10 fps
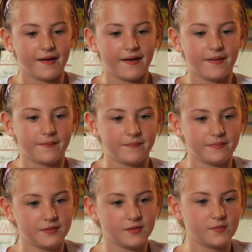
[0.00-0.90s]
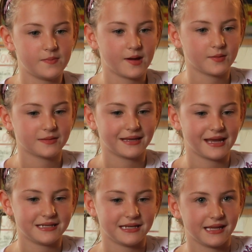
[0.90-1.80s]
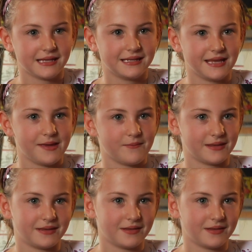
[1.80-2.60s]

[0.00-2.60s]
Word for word: um, do better sketching the sandals.